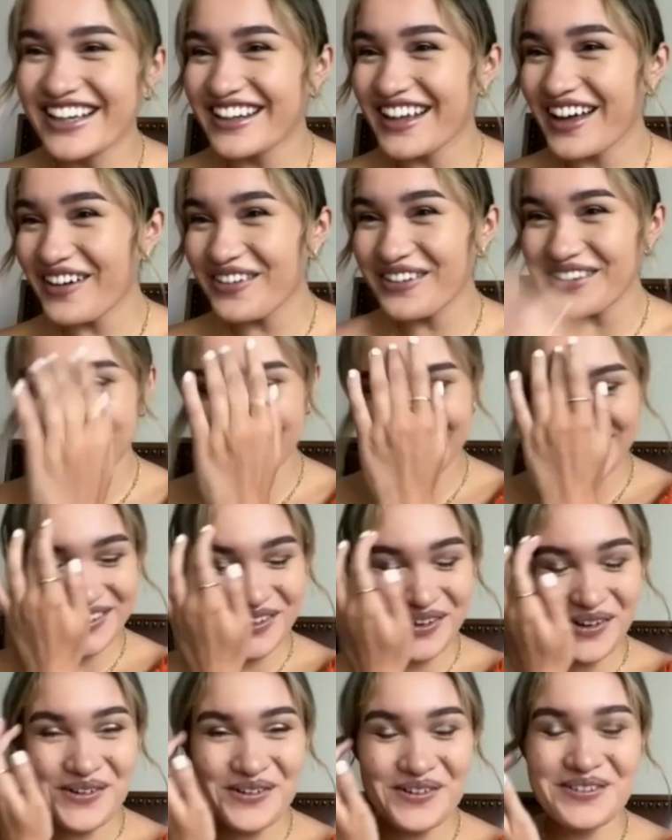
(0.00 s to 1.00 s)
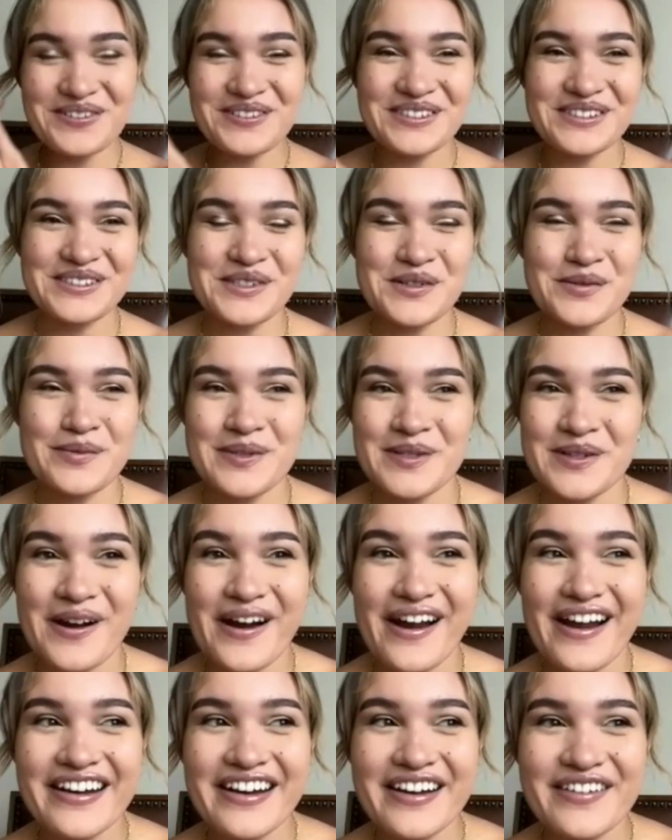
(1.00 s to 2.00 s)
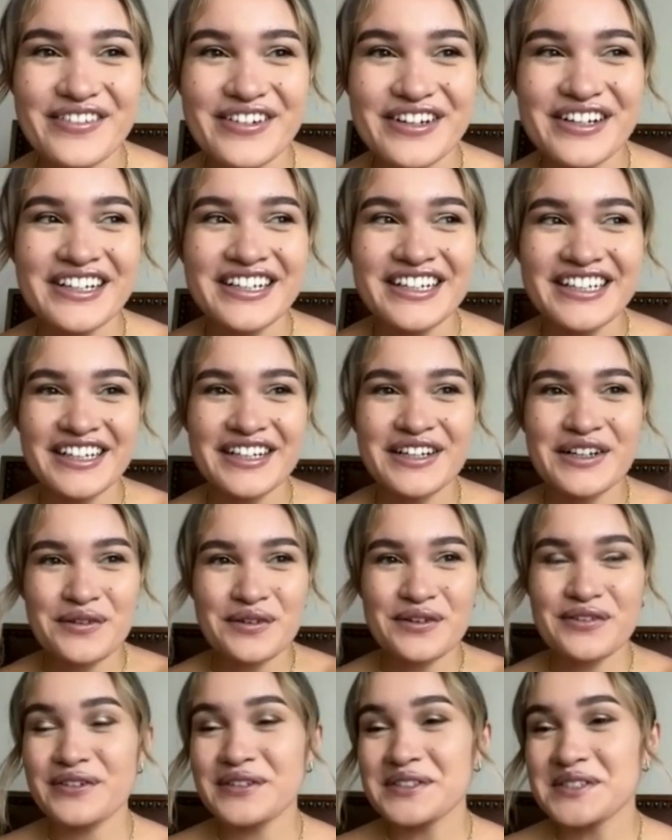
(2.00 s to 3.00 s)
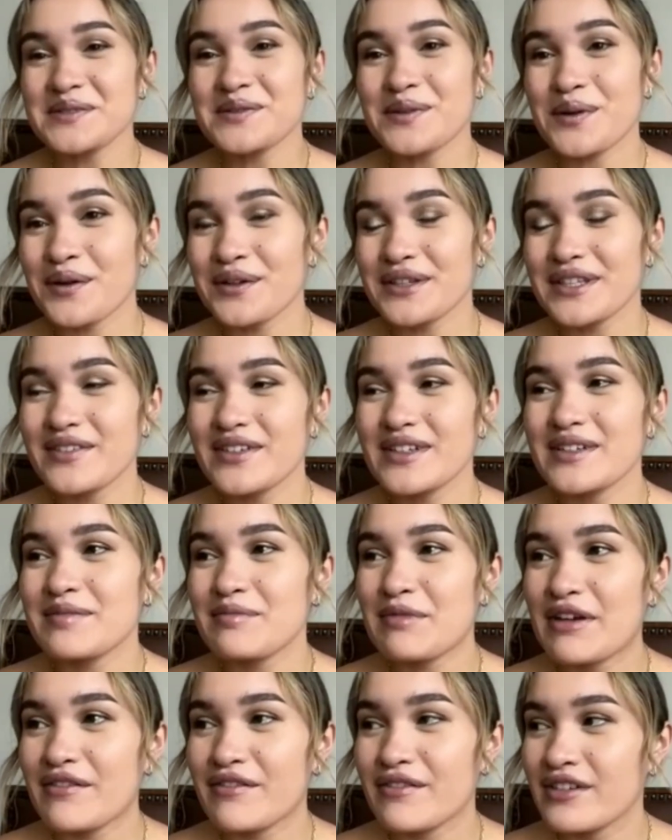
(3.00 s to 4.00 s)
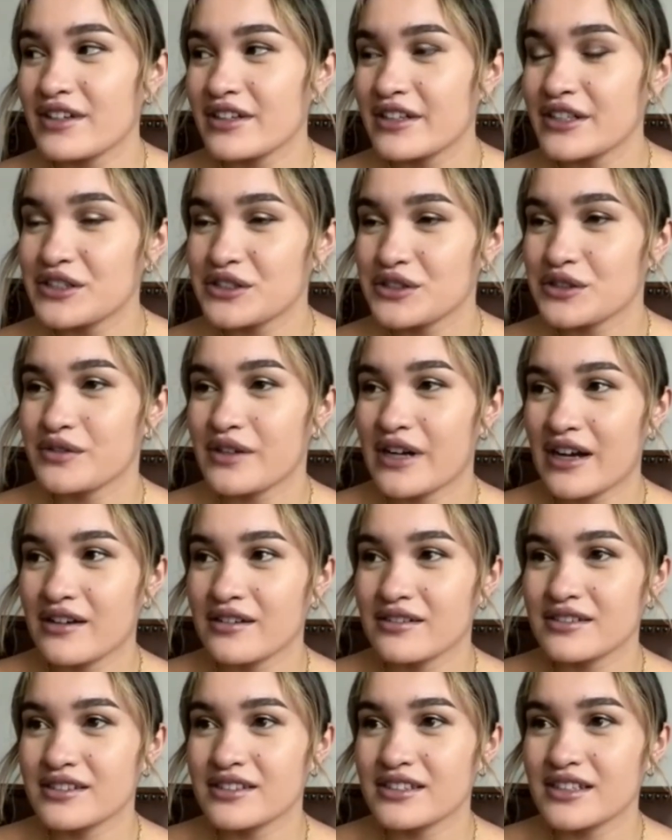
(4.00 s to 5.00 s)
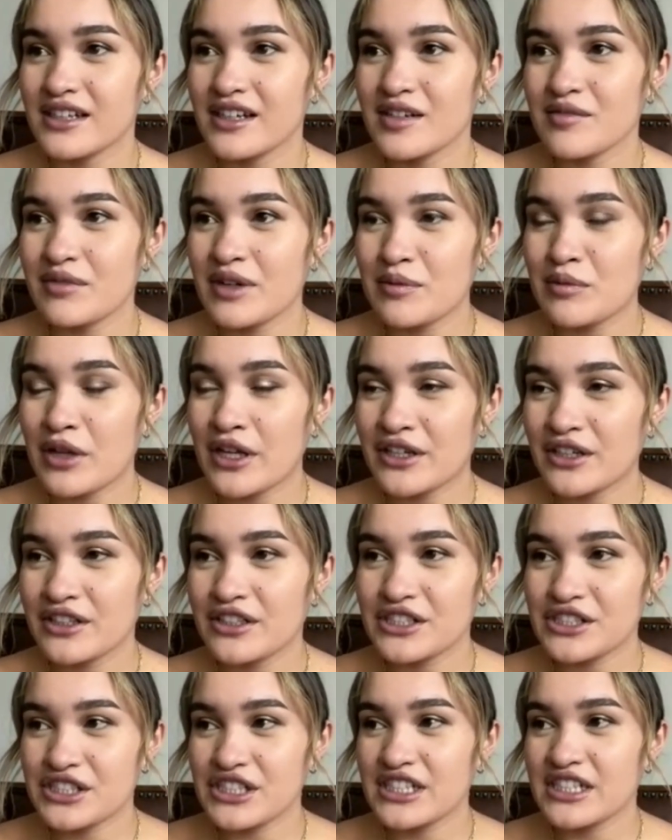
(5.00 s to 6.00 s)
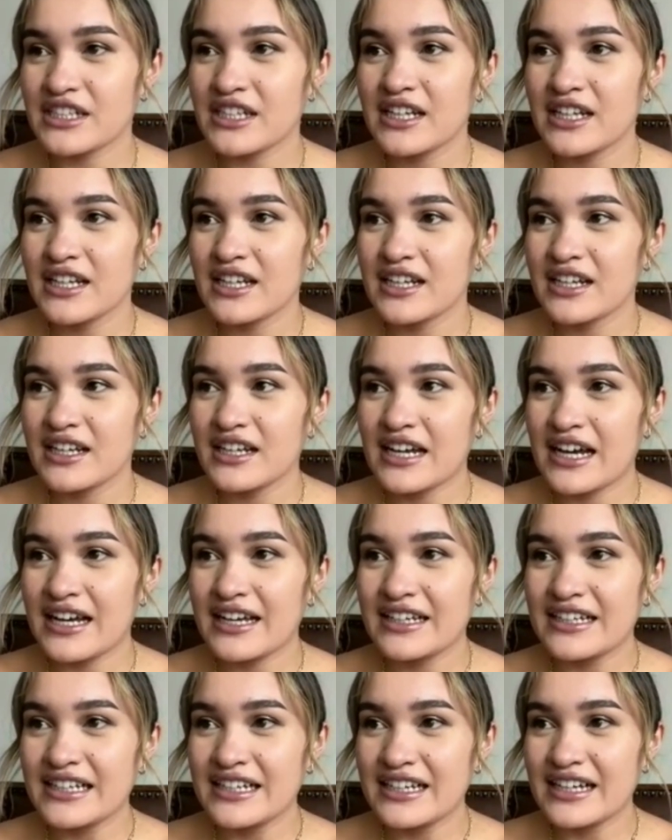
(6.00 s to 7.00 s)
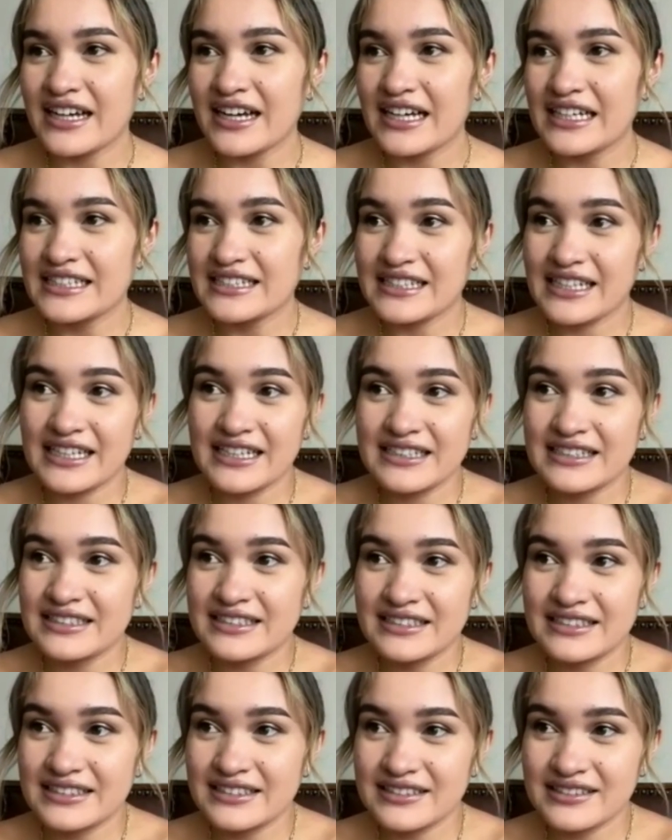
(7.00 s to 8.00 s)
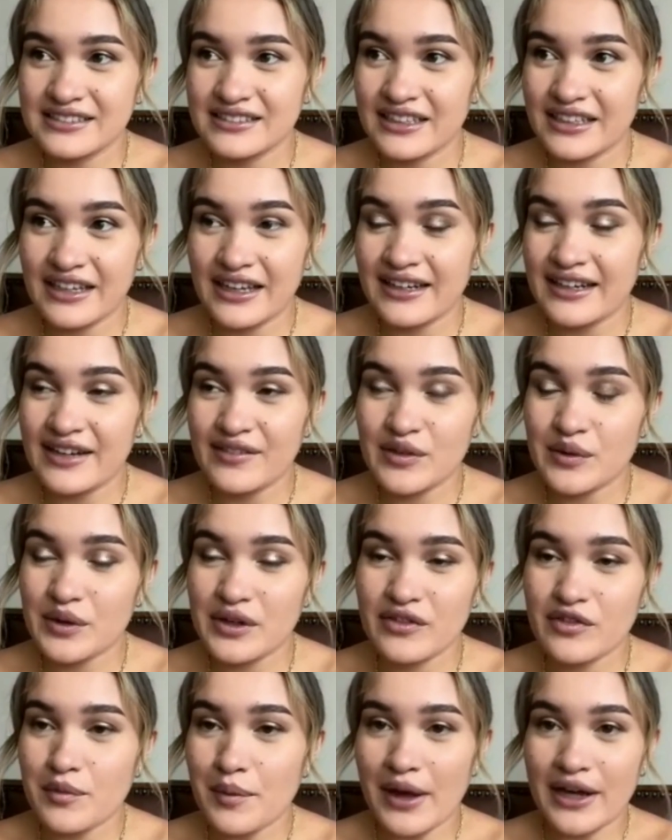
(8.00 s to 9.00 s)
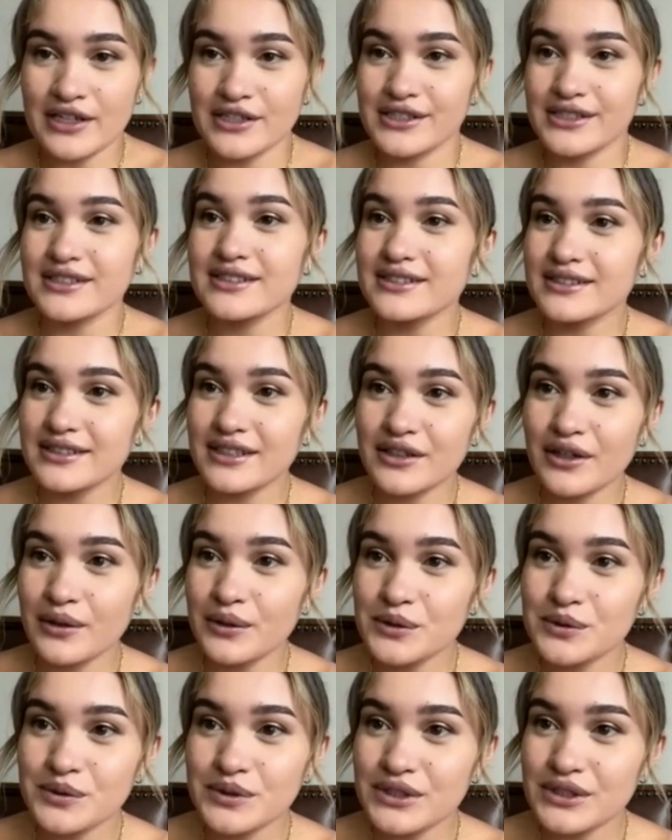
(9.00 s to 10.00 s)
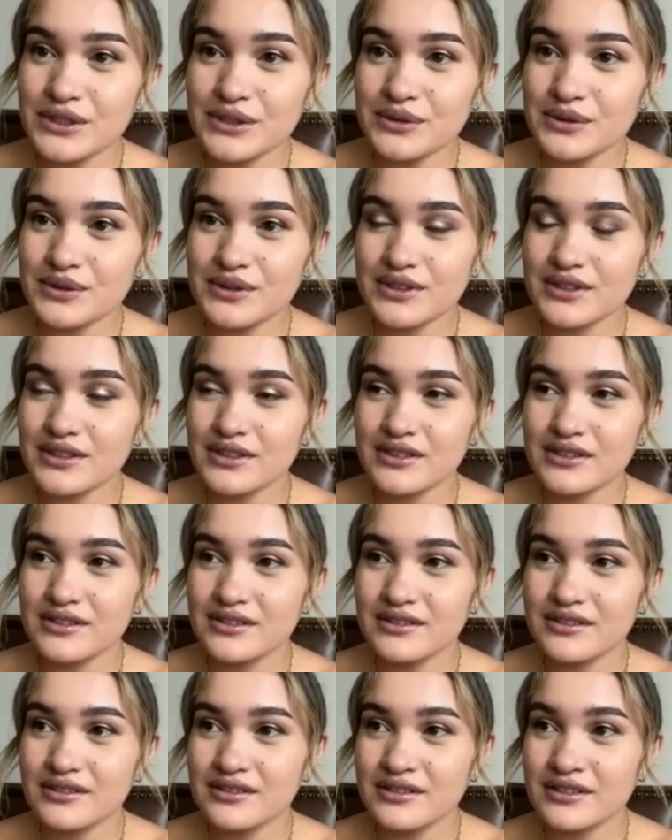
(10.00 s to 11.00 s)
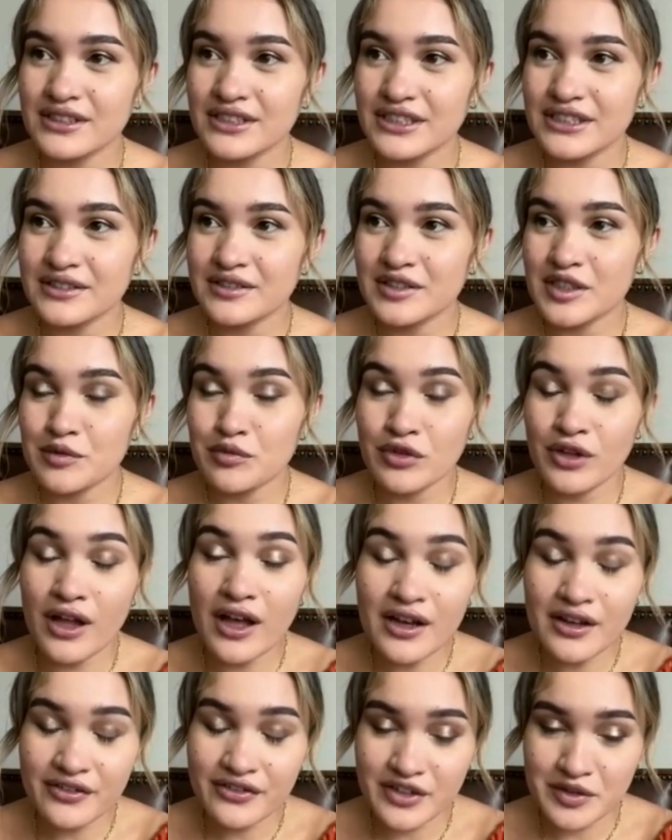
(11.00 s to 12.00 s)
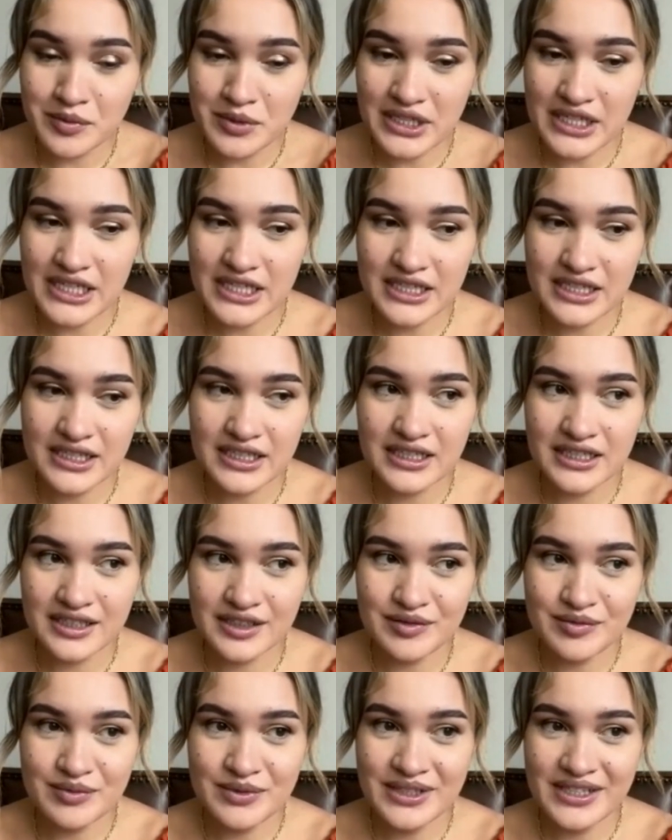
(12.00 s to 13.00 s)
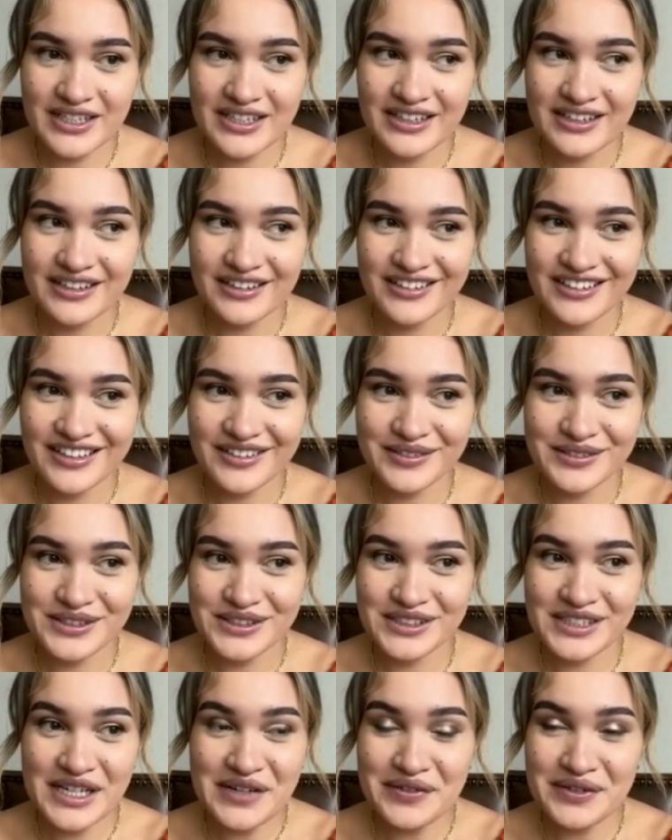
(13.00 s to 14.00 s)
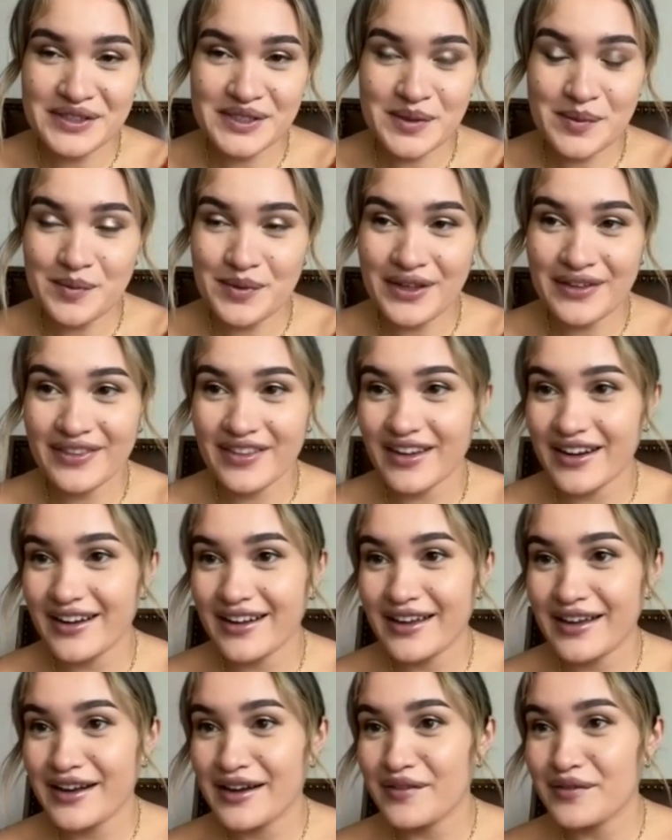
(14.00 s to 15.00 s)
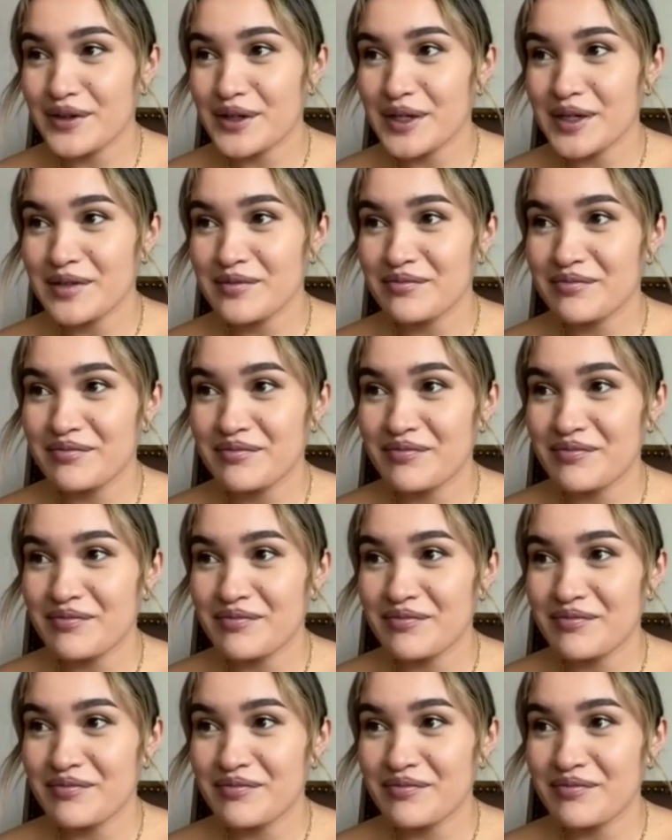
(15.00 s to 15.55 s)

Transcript: That was so so bizarre. I never. Well, first of all, even in my initial round, uh, my blind audition, I I said like I never would have imagined a coach would use their their block for me. Um, that was just never something that I had ever.